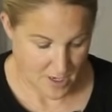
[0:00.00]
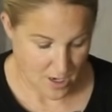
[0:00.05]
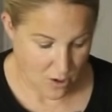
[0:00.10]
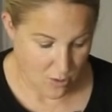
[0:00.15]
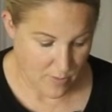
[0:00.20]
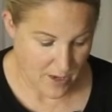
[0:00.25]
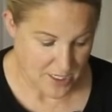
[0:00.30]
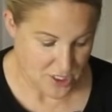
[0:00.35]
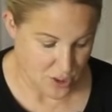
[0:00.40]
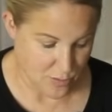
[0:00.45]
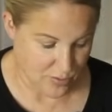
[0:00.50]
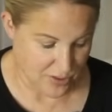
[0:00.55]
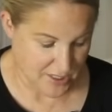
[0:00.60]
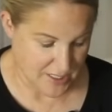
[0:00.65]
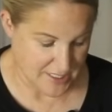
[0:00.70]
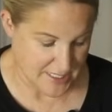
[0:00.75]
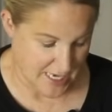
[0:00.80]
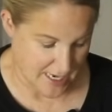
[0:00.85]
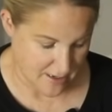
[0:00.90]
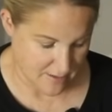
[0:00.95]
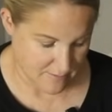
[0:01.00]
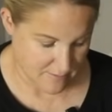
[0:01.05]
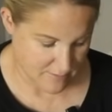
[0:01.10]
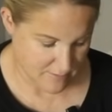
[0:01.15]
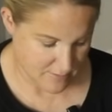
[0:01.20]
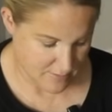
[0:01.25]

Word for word: Oh, I should put the date.